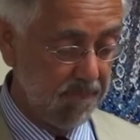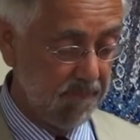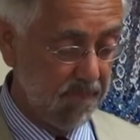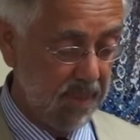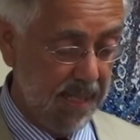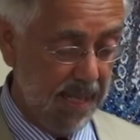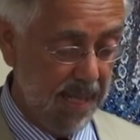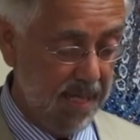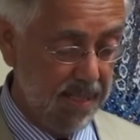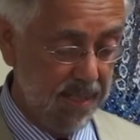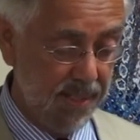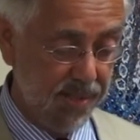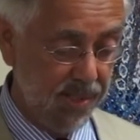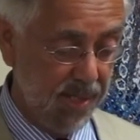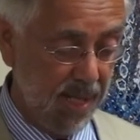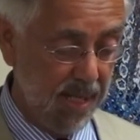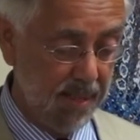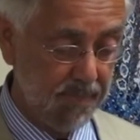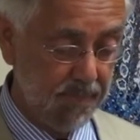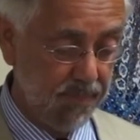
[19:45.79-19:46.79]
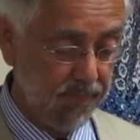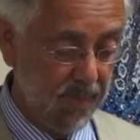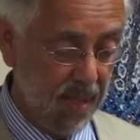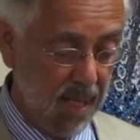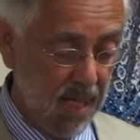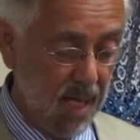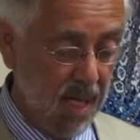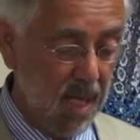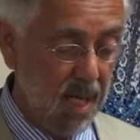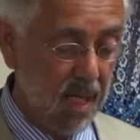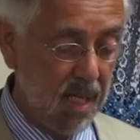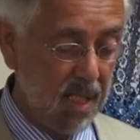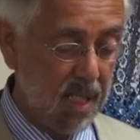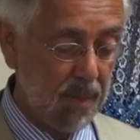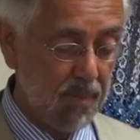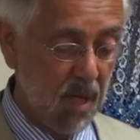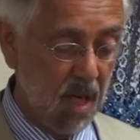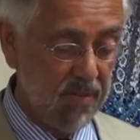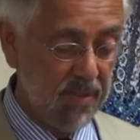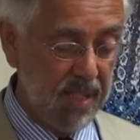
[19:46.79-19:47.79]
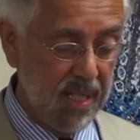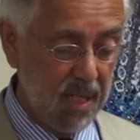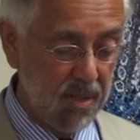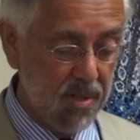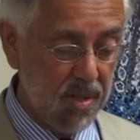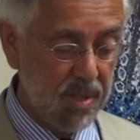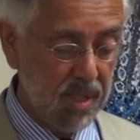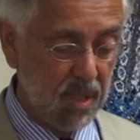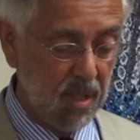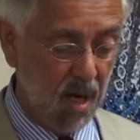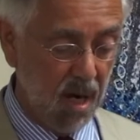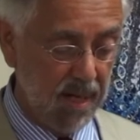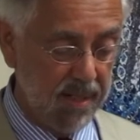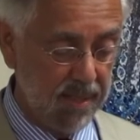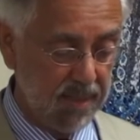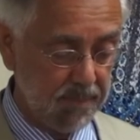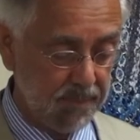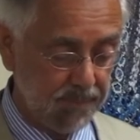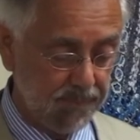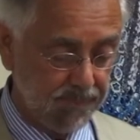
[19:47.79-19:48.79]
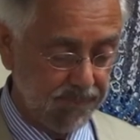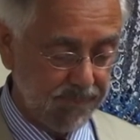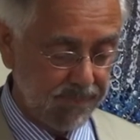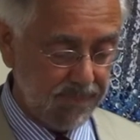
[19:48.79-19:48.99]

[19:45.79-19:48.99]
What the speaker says: and Kennedy said, "Come over here to the garden.